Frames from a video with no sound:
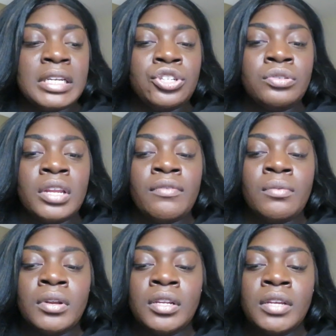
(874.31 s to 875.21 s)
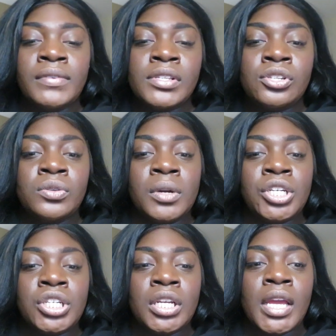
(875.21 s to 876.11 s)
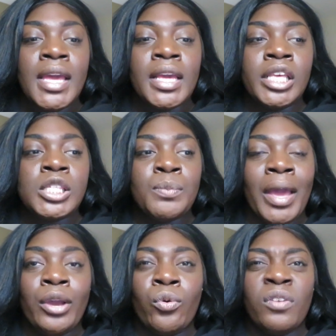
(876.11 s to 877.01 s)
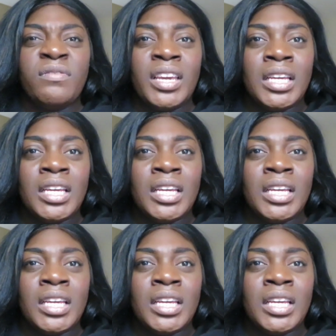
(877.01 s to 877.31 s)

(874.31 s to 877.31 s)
because you never want to leave a situation in spite or